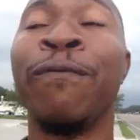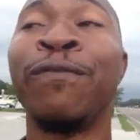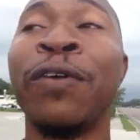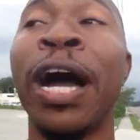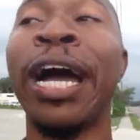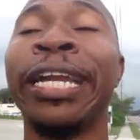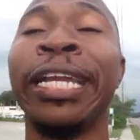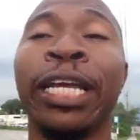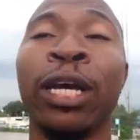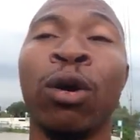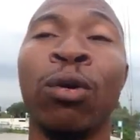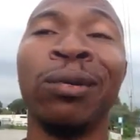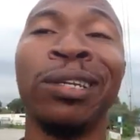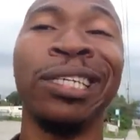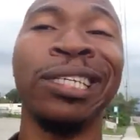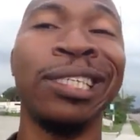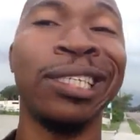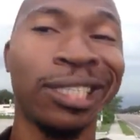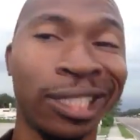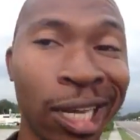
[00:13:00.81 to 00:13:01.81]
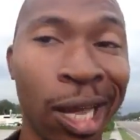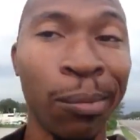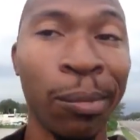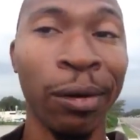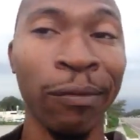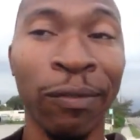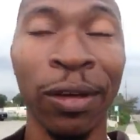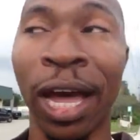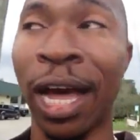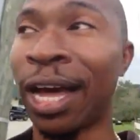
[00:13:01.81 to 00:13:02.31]
finding only some
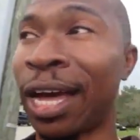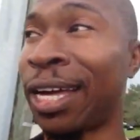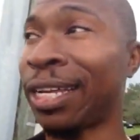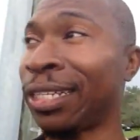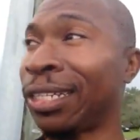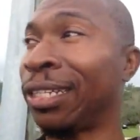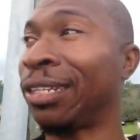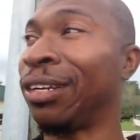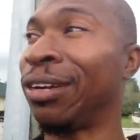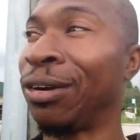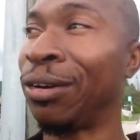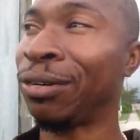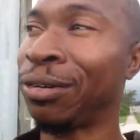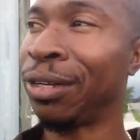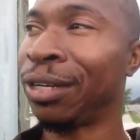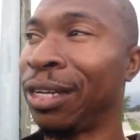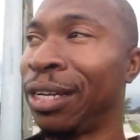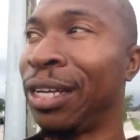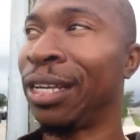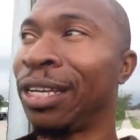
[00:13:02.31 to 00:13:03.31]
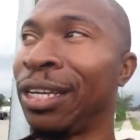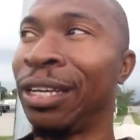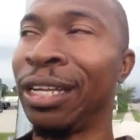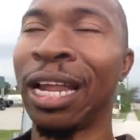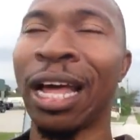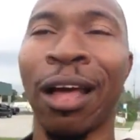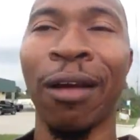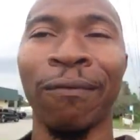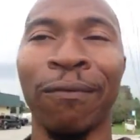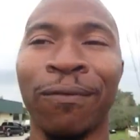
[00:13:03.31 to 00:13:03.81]
of God.
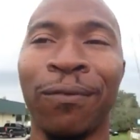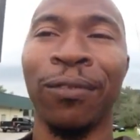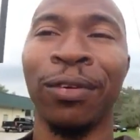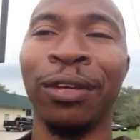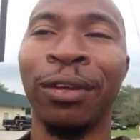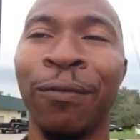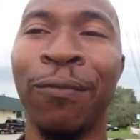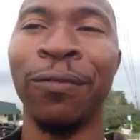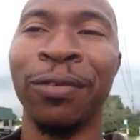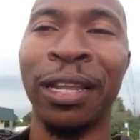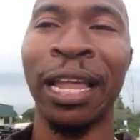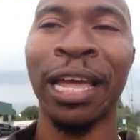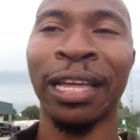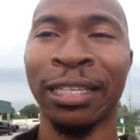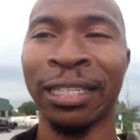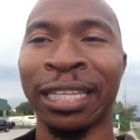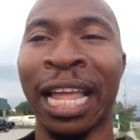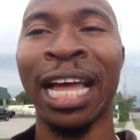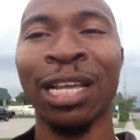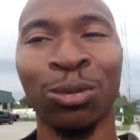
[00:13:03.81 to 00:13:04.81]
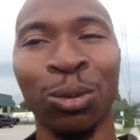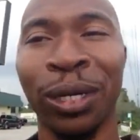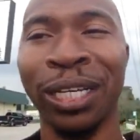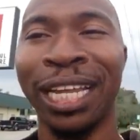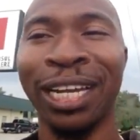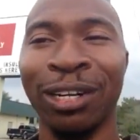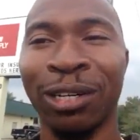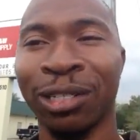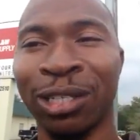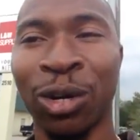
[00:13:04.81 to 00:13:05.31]
That's what
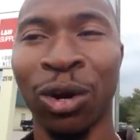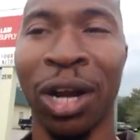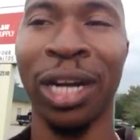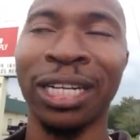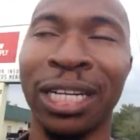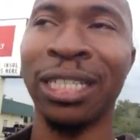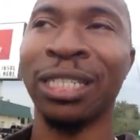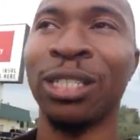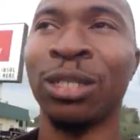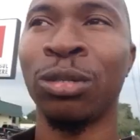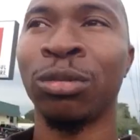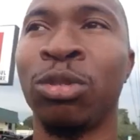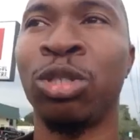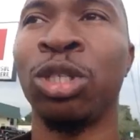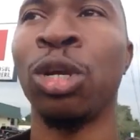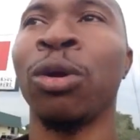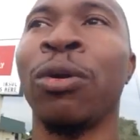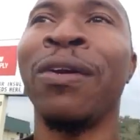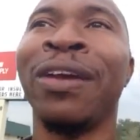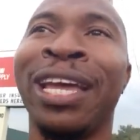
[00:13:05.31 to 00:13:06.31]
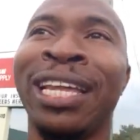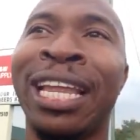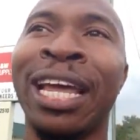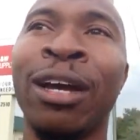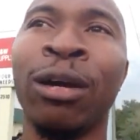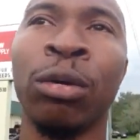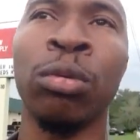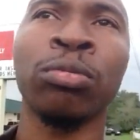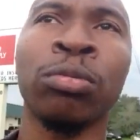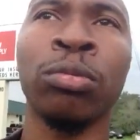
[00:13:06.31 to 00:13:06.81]
they're trying to show.
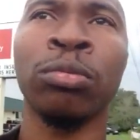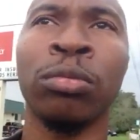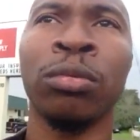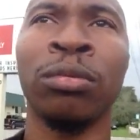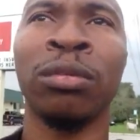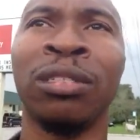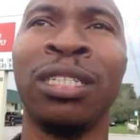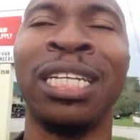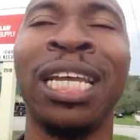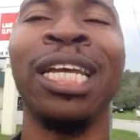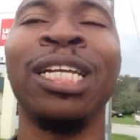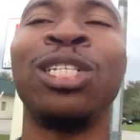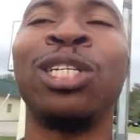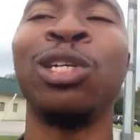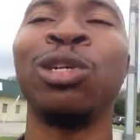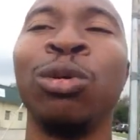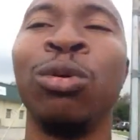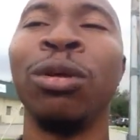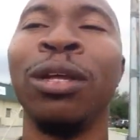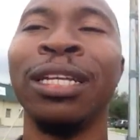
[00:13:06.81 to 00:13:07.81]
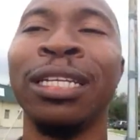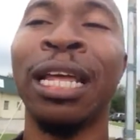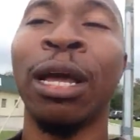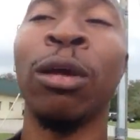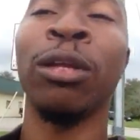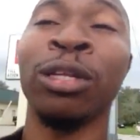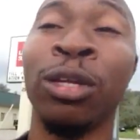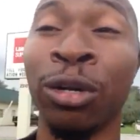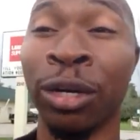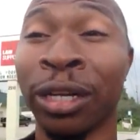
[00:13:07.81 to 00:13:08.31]
They'll teach you
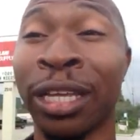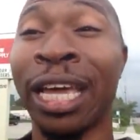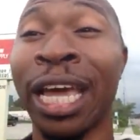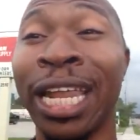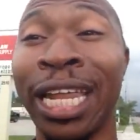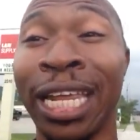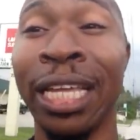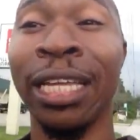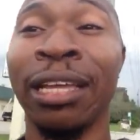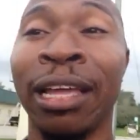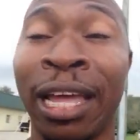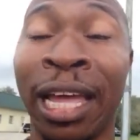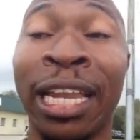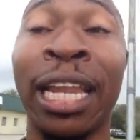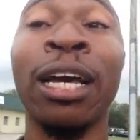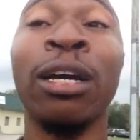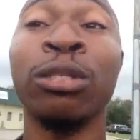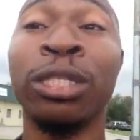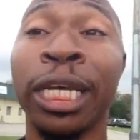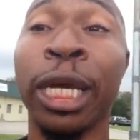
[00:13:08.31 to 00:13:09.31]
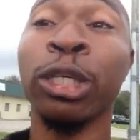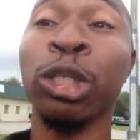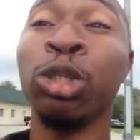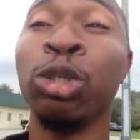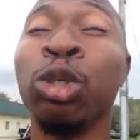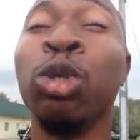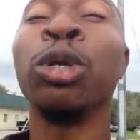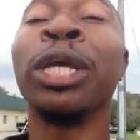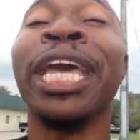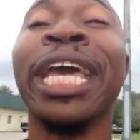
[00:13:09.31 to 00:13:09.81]
that you're getting, and they'll tell you
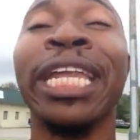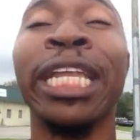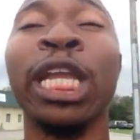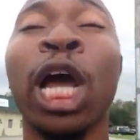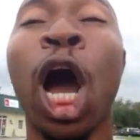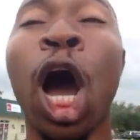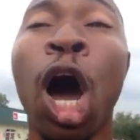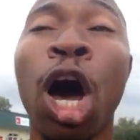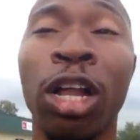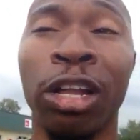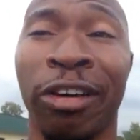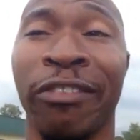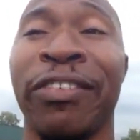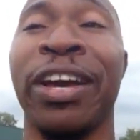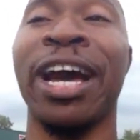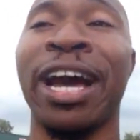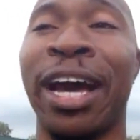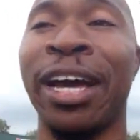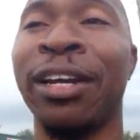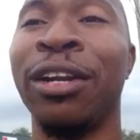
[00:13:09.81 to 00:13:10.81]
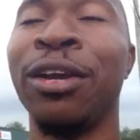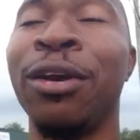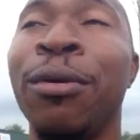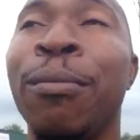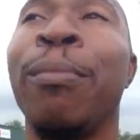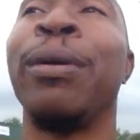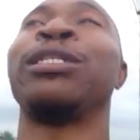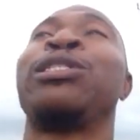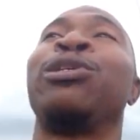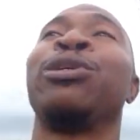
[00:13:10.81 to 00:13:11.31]
you're getting all of God,
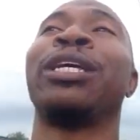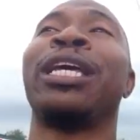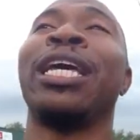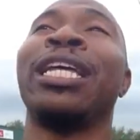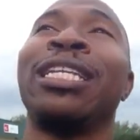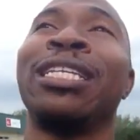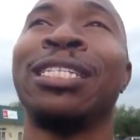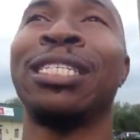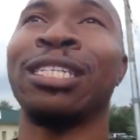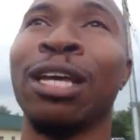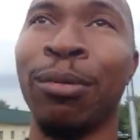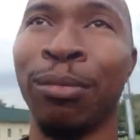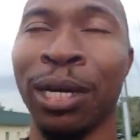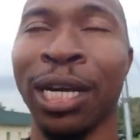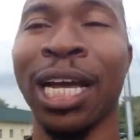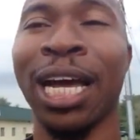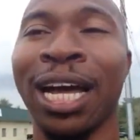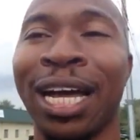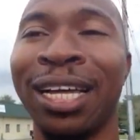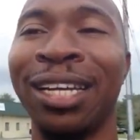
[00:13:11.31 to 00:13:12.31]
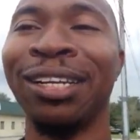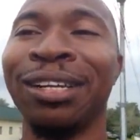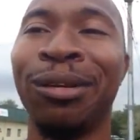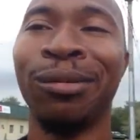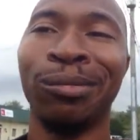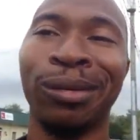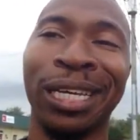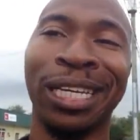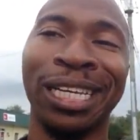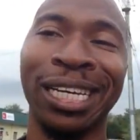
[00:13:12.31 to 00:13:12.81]
but you're getting some of God,
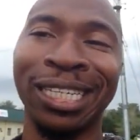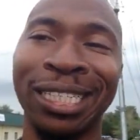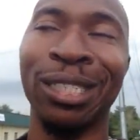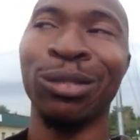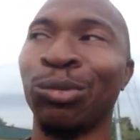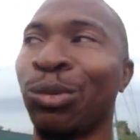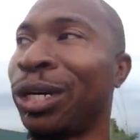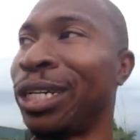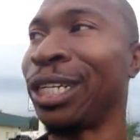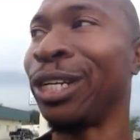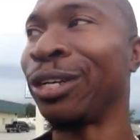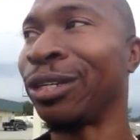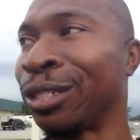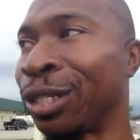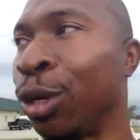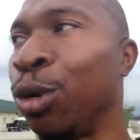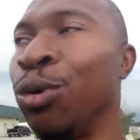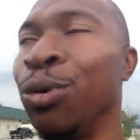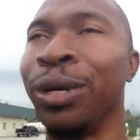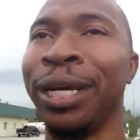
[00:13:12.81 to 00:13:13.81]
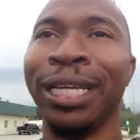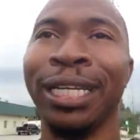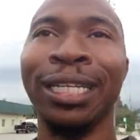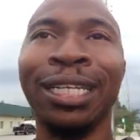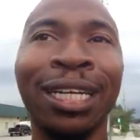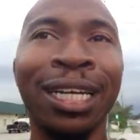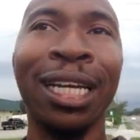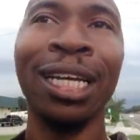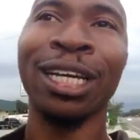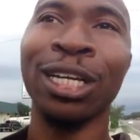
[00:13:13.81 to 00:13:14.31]
because what they're doing
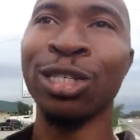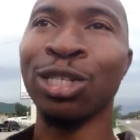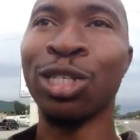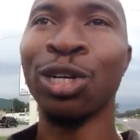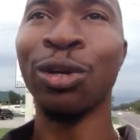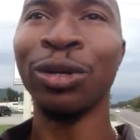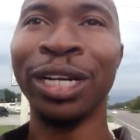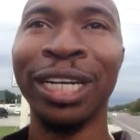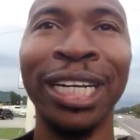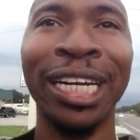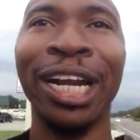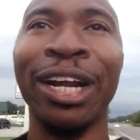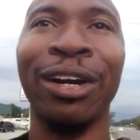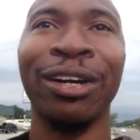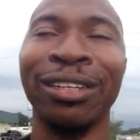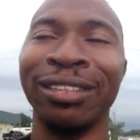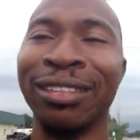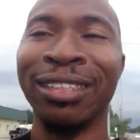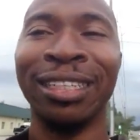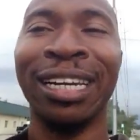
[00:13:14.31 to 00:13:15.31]
concerning their